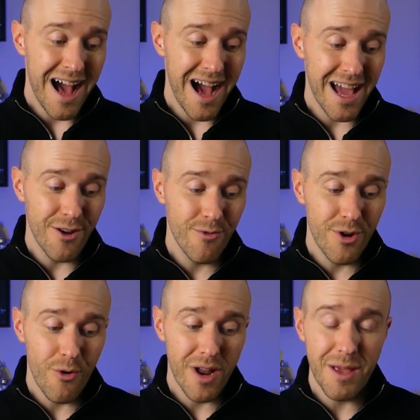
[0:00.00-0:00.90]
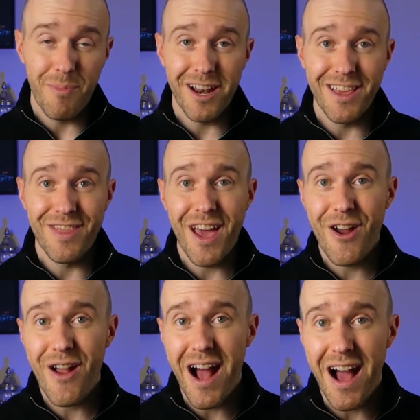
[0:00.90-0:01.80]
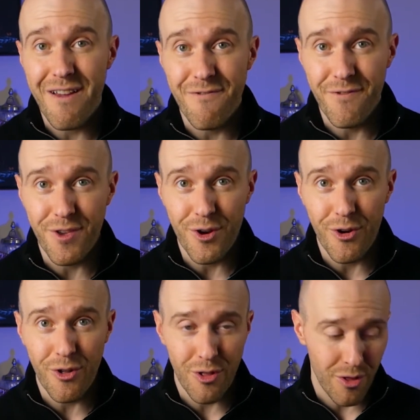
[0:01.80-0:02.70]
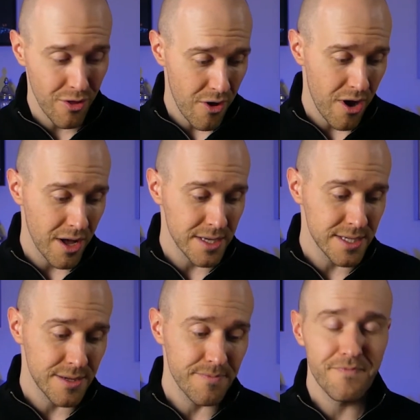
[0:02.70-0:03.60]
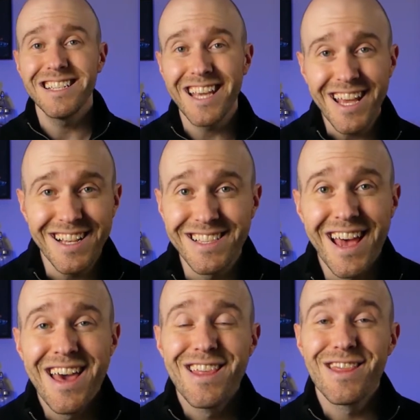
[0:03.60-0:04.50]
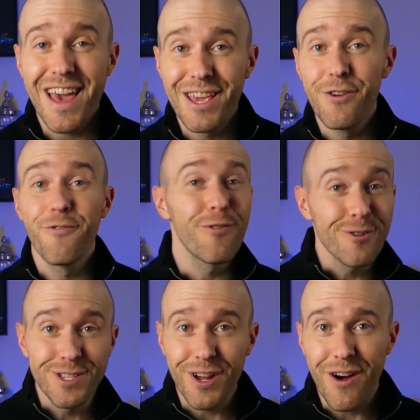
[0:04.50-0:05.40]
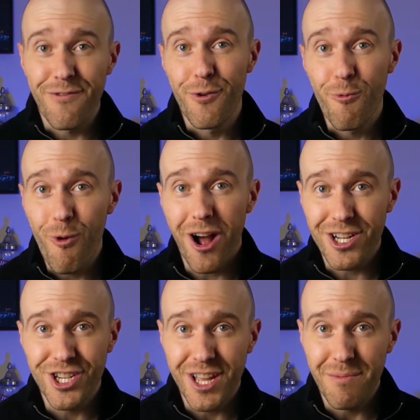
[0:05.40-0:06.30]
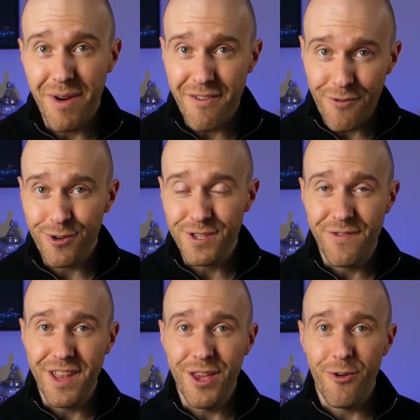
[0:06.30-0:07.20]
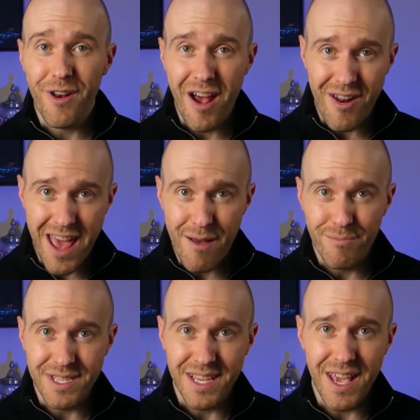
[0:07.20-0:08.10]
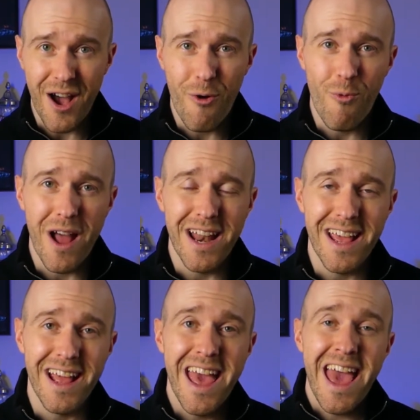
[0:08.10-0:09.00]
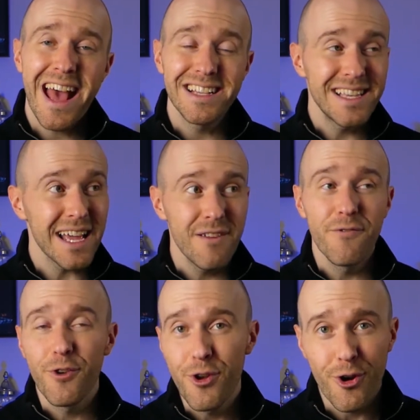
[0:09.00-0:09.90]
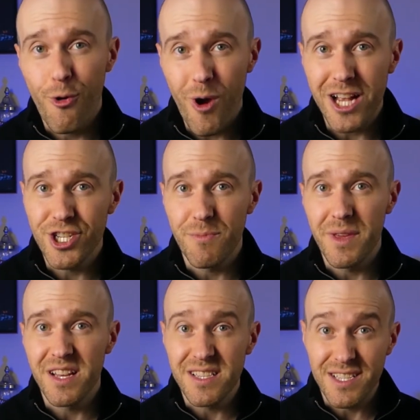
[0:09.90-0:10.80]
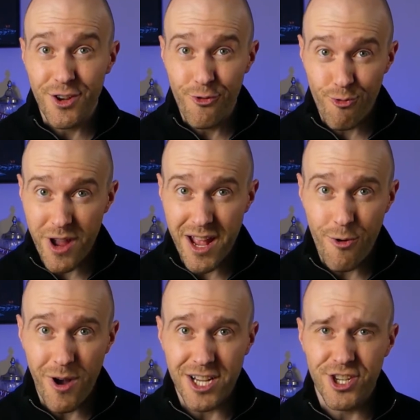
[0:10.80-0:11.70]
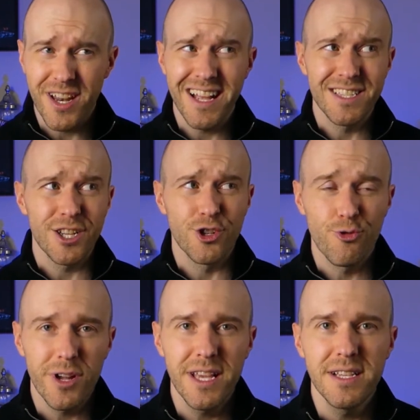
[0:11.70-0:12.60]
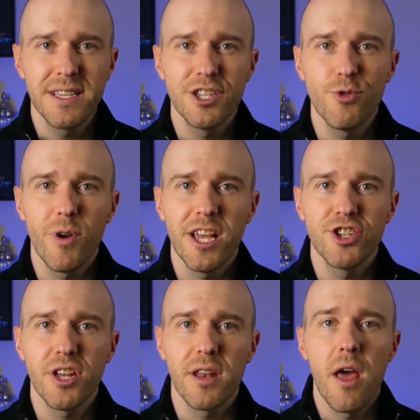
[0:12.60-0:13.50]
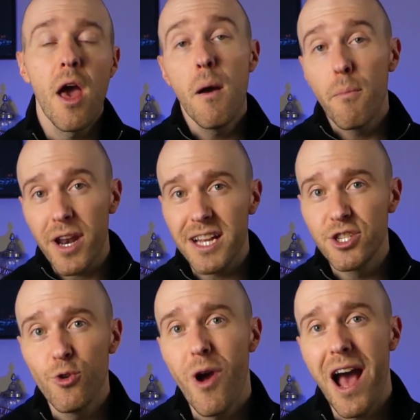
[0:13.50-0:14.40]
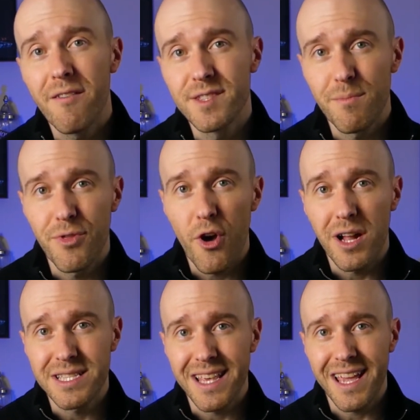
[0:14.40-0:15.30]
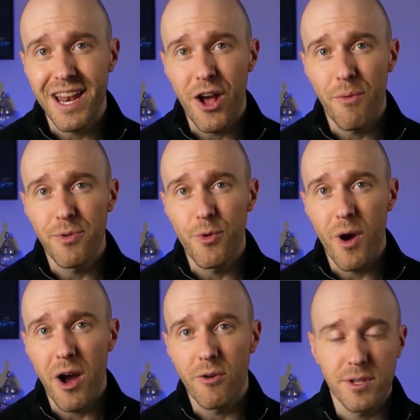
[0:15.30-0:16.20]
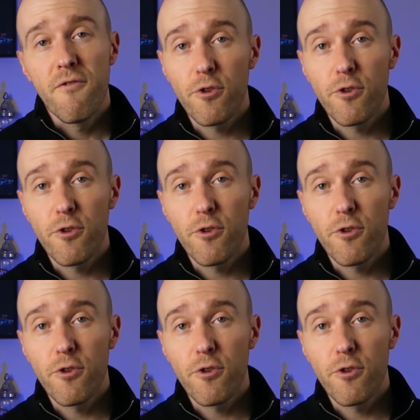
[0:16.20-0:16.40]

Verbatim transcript: I don't know anybody there. I feel lost. Tiz, Thank you first off for watching my first video on how to MC a wedding and second for your question because it's a great question. It's a tricky situation, but I do have some thoughts that can help you out.